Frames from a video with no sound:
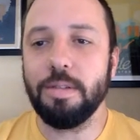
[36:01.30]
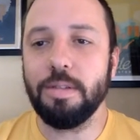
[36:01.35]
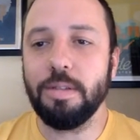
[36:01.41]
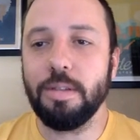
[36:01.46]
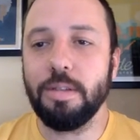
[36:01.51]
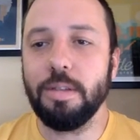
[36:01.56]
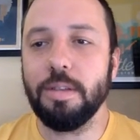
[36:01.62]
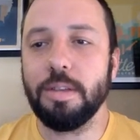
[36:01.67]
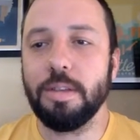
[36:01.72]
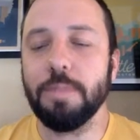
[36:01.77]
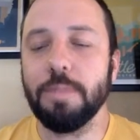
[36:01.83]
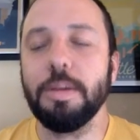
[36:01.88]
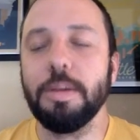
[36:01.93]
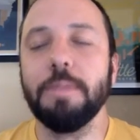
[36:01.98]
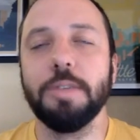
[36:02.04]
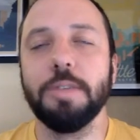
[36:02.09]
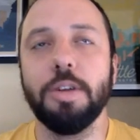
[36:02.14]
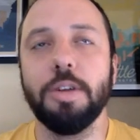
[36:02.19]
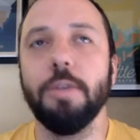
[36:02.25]

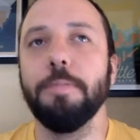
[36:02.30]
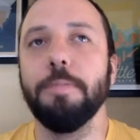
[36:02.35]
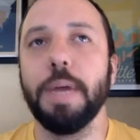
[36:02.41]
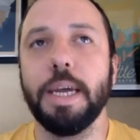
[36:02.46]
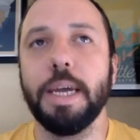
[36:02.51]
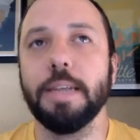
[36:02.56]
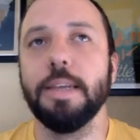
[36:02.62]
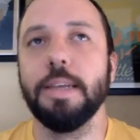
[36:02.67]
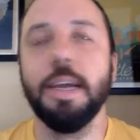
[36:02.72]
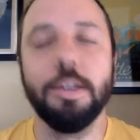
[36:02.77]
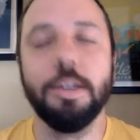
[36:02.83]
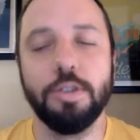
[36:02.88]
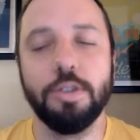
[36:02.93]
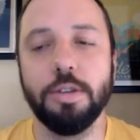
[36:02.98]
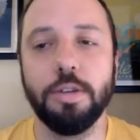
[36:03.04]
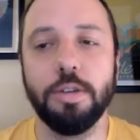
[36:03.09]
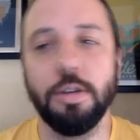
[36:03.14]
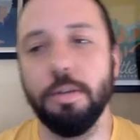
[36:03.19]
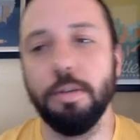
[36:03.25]
Sometimes you don't pay attention
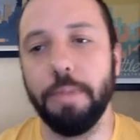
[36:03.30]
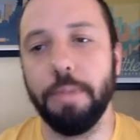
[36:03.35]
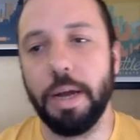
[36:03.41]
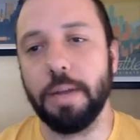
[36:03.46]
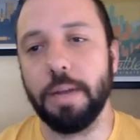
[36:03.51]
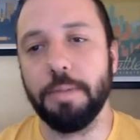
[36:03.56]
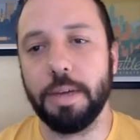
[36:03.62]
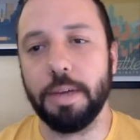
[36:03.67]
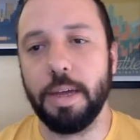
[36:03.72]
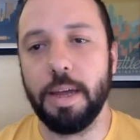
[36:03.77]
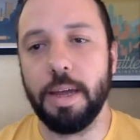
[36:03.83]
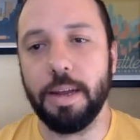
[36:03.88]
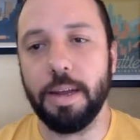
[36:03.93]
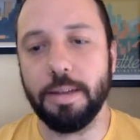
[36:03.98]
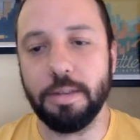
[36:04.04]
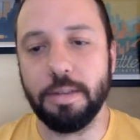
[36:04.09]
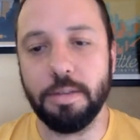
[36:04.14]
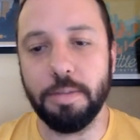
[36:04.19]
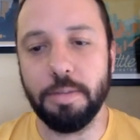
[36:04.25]
to your body
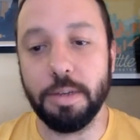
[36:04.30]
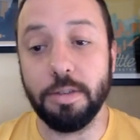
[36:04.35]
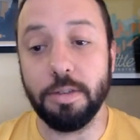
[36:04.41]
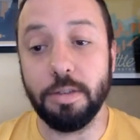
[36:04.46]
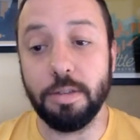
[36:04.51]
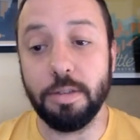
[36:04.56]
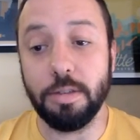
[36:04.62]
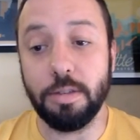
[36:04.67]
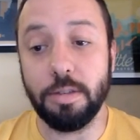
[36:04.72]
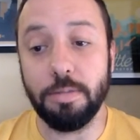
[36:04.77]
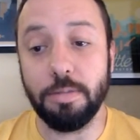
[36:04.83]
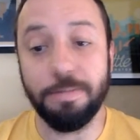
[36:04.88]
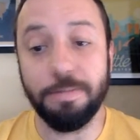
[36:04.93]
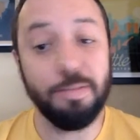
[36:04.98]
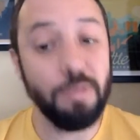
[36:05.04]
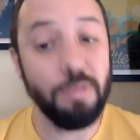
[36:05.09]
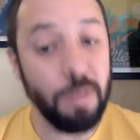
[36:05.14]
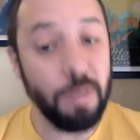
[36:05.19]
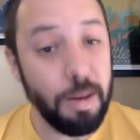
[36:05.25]
mechanics as much as you
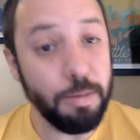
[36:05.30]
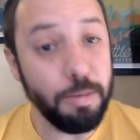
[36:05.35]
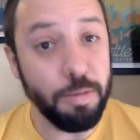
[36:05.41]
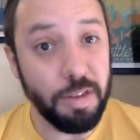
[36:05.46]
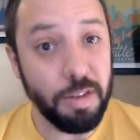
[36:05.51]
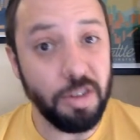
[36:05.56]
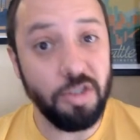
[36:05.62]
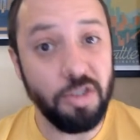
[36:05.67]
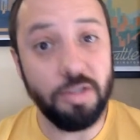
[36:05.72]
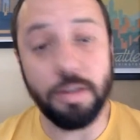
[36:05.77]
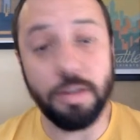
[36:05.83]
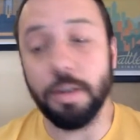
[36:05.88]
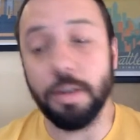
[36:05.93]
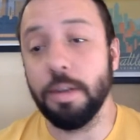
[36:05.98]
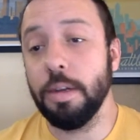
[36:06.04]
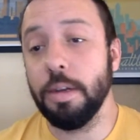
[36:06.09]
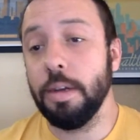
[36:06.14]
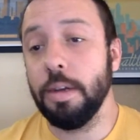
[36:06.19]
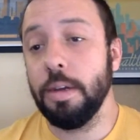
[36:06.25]
probably should.
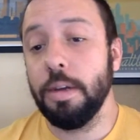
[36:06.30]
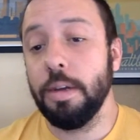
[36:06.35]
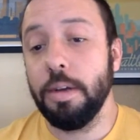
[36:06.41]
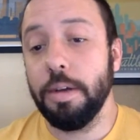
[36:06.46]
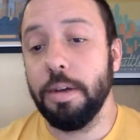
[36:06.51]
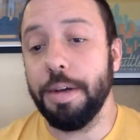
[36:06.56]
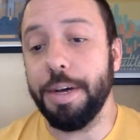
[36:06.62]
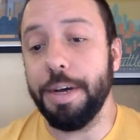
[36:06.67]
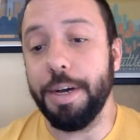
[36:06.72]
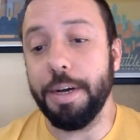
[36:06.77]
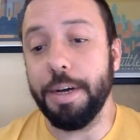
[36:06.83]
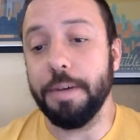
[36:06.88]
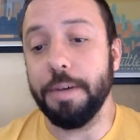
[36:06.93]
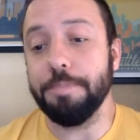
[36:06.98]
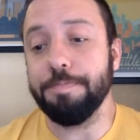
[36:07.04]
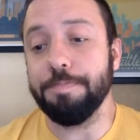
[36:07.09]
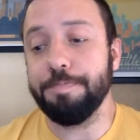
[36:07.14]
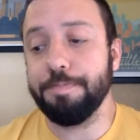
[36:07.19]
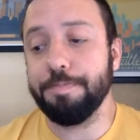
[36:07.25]

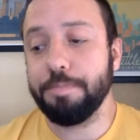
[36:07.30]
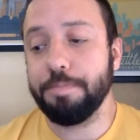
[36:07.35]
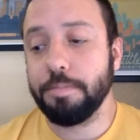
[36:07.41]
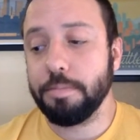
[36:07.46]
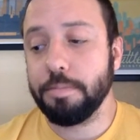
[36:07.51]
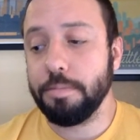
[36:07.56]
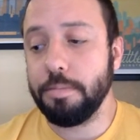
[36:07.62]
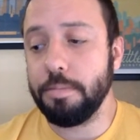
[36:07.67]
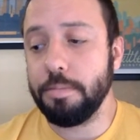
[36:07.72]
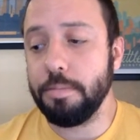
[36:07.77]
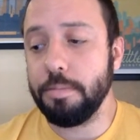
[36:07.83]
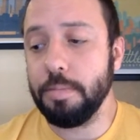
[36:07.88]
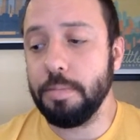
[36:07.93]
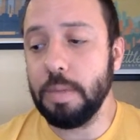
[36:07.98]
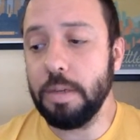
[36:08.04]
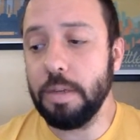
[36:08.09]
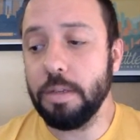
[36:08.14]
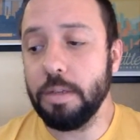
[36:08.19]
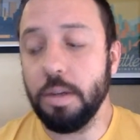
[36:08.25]

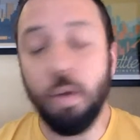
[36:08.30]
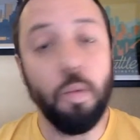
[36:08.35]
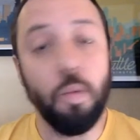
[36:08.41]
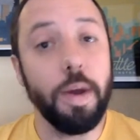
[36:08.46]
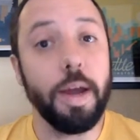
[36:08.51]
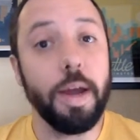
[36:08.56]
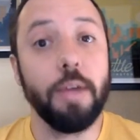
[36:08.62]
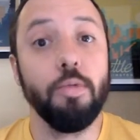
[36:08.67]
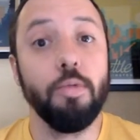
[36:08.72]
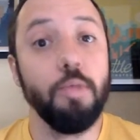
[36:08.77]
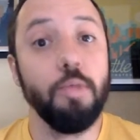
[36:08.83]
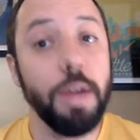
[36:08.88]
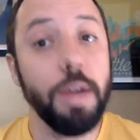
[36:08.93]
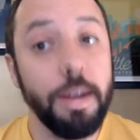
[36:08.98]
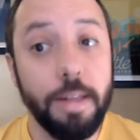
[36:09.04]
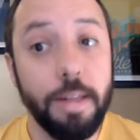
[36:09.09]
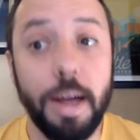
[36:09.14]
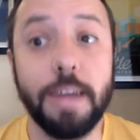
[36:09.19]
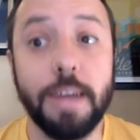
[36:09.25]
So when I
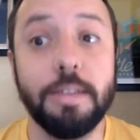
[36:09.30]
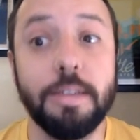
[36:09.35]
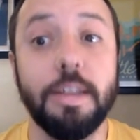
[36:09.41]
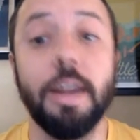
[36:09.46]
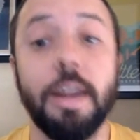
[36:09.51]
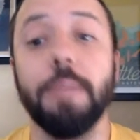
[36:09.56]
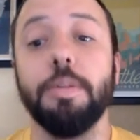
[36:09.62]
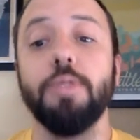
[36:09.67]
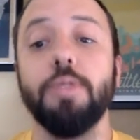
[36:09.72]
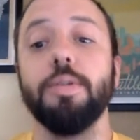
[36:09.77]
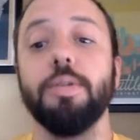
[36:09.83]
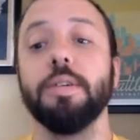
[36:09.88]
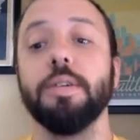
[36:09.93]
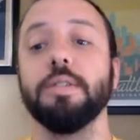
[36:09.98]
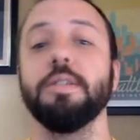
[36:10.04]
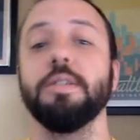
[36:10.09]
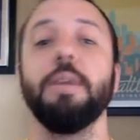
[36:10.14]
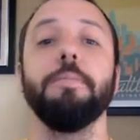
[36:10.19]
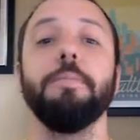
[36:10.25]
realize that I'm doing
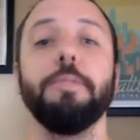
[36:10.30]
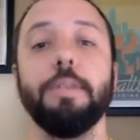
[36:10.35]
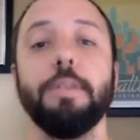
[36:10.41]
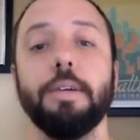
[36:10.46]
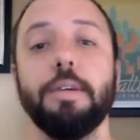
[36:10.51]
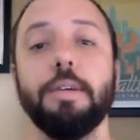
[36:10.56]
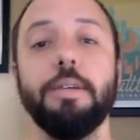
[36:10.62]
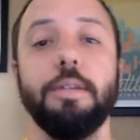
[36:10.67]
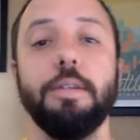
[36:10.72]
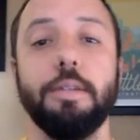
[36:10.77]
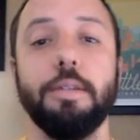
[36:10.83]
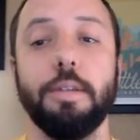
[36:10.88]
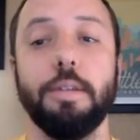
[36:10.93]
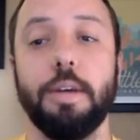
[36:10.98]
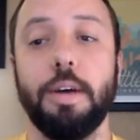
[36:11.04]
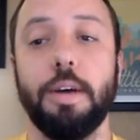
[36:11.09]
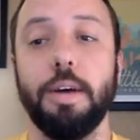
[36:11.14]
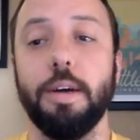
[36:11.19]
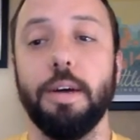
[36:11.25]
something
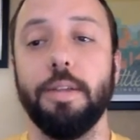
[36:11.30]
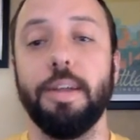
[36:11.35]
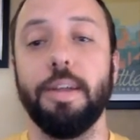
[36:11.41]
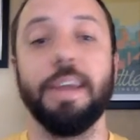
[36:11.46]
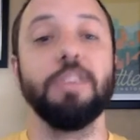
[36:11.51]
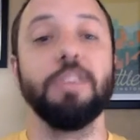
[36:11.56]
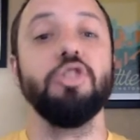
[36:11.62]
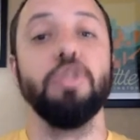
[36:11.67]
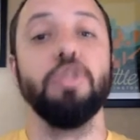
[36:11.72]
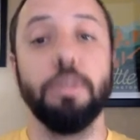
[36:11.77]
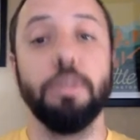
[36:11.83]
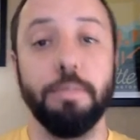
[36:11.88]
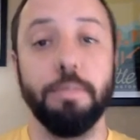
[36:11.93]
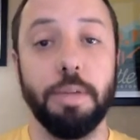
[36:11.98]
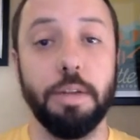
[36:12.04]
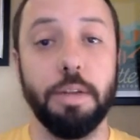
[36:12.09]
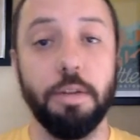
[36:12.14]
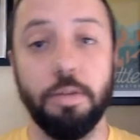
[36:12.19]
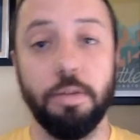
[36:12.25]
that I shouldn't be
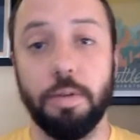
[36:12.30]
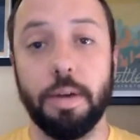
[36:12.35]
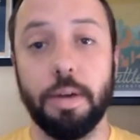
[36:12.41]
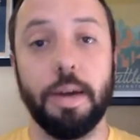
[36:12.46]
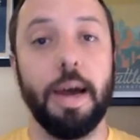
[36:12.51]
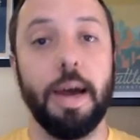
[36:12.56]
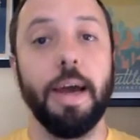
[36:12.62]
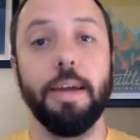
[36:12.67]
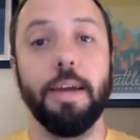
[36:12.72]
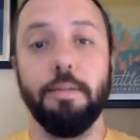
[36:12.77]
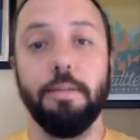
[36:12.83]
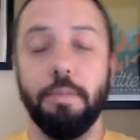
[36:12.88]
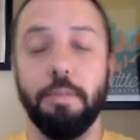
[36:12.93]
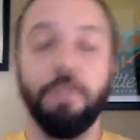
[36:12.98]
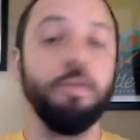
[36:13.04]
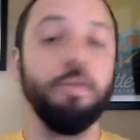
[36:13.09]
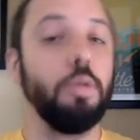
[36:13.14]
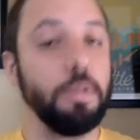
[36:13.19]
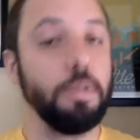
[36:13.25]
doing, I of
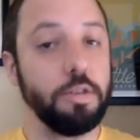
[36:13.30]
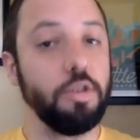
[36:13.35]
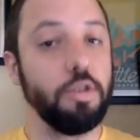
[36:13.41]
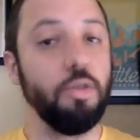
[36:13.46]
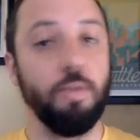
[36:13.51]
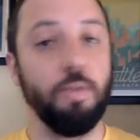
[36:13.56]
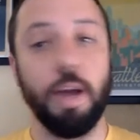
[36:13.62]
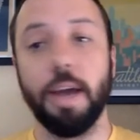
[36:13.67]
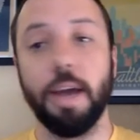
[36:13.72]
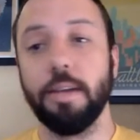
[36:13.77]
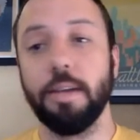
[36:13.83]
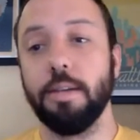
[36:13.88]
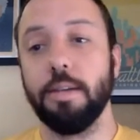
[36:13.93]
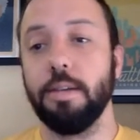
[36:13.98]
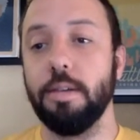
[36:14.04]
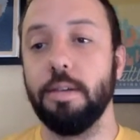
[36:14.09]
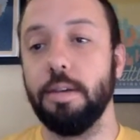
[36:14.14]
course correct.